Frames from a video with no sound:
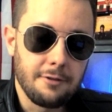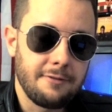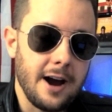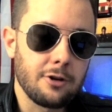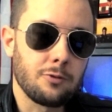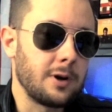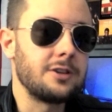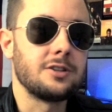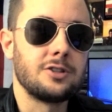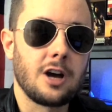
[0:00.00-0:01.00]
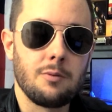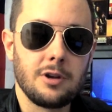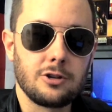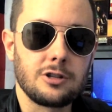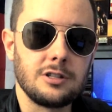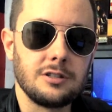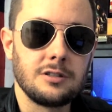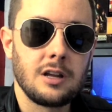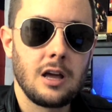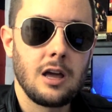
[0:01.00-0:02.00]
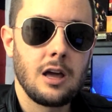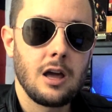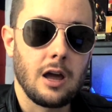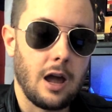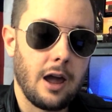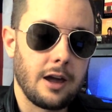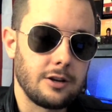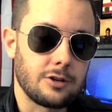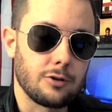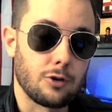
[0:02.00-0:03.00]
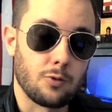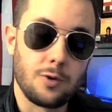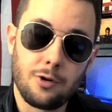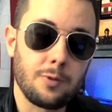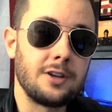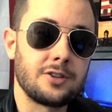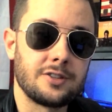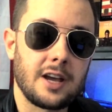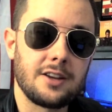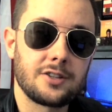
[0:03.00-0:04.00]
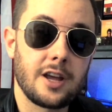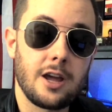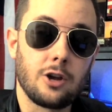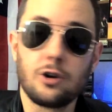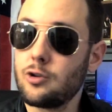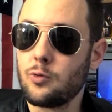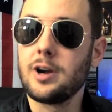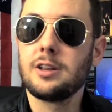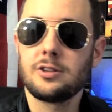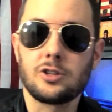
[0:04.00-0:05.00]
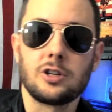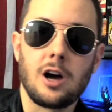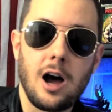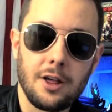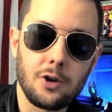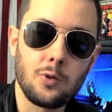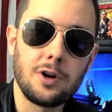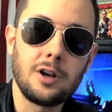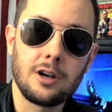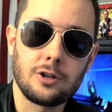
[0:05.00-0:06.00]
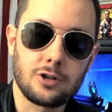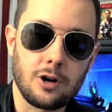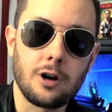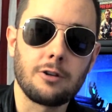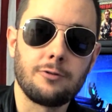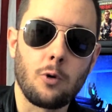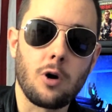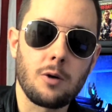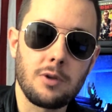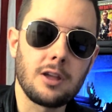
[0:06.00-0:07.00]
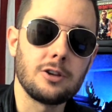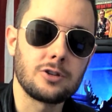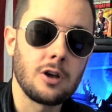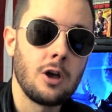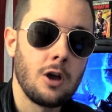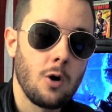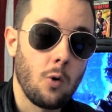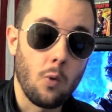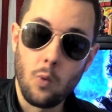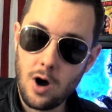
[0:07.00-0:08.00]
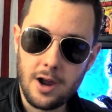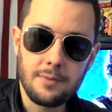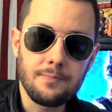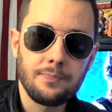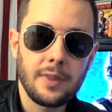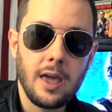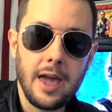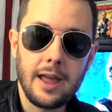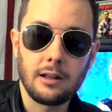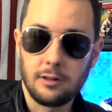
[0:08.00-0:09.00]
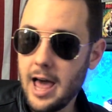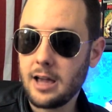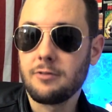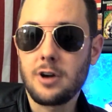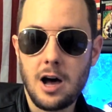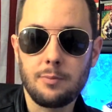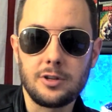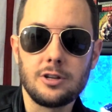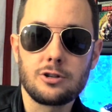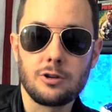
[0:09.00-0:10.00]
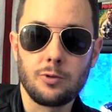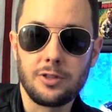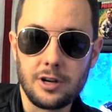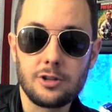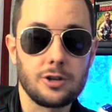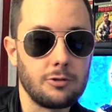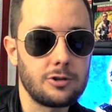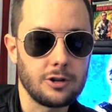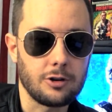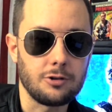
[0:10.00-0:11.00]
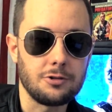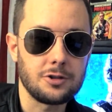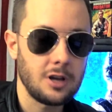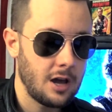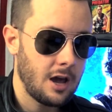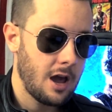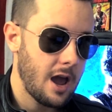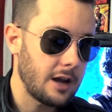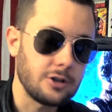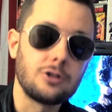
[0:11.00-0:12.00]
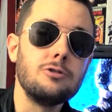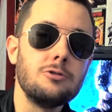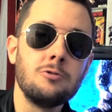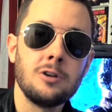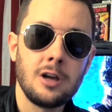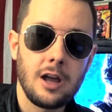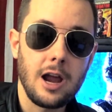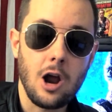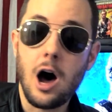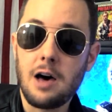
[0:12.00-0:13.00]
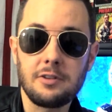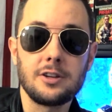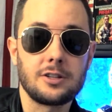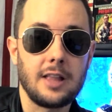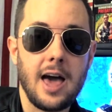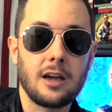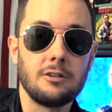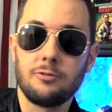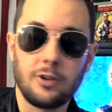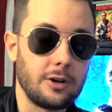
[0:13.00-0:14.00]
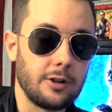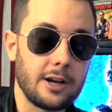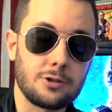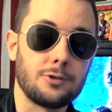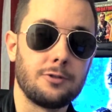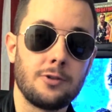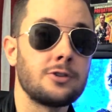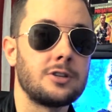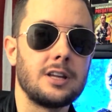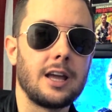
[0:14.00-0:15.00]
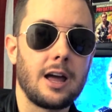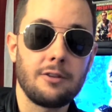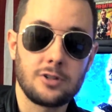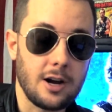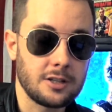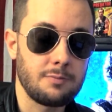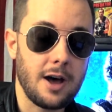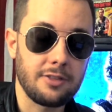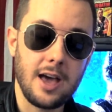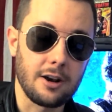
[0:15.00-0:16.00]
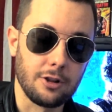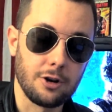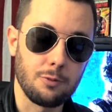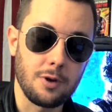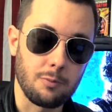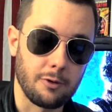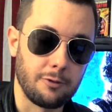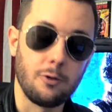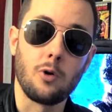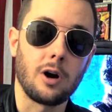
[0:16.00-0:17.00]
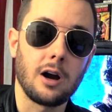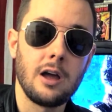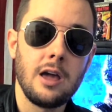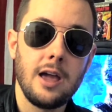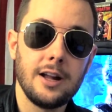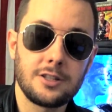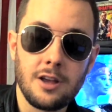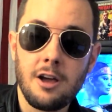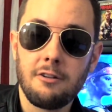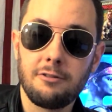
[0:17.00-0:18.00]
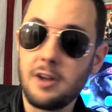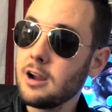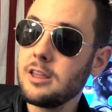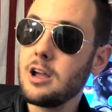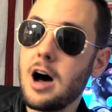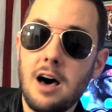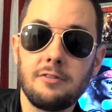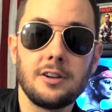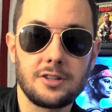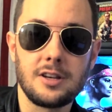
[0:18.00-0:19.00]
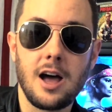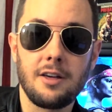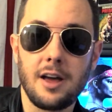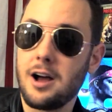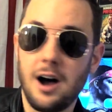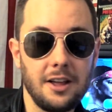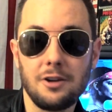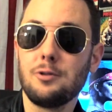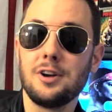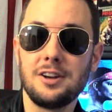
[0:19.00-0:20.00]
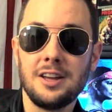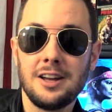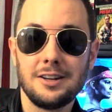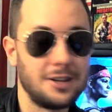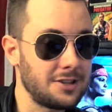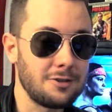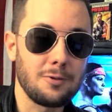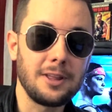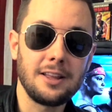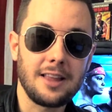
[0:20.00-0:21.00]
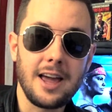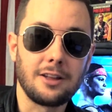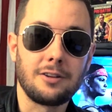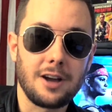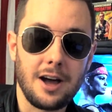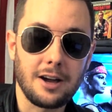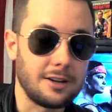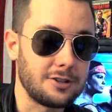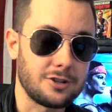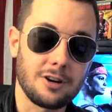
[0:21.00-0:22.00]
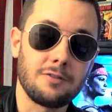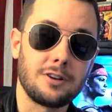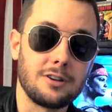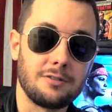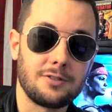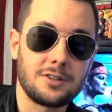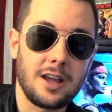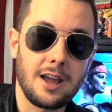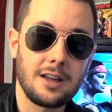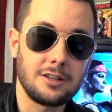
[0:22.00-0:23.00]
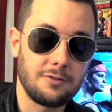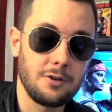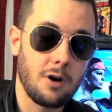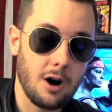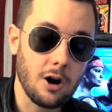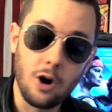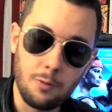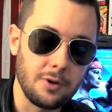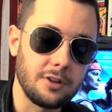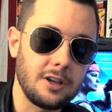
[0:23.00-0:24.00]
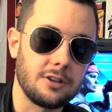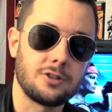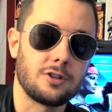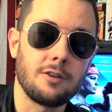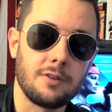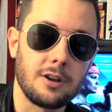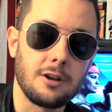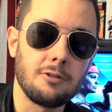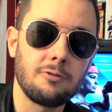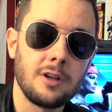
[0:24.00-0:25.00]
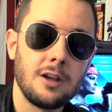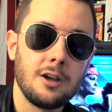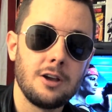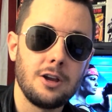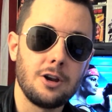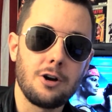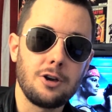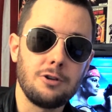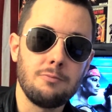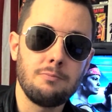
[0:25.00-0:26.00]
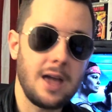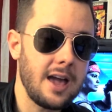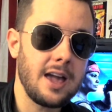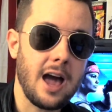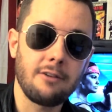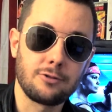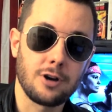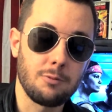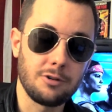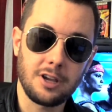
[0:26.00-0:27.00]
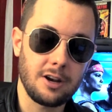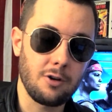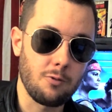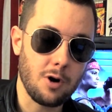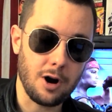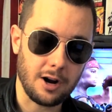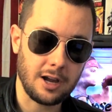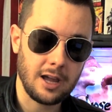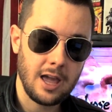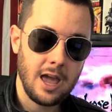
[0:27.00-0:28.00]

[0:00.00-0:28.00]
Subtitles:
the final reasons I'll mention, and the real reasons I say good riddance to Hollywood in its current form, is 1, a lack of competition within its own circles, and 2, an obvious lack of intellectual diversity. I've talked about that a little bit before. It's fairly obvious now that Hollywood doesn't really like conservatives, and if you are openly conservative, you may have trouble getting work.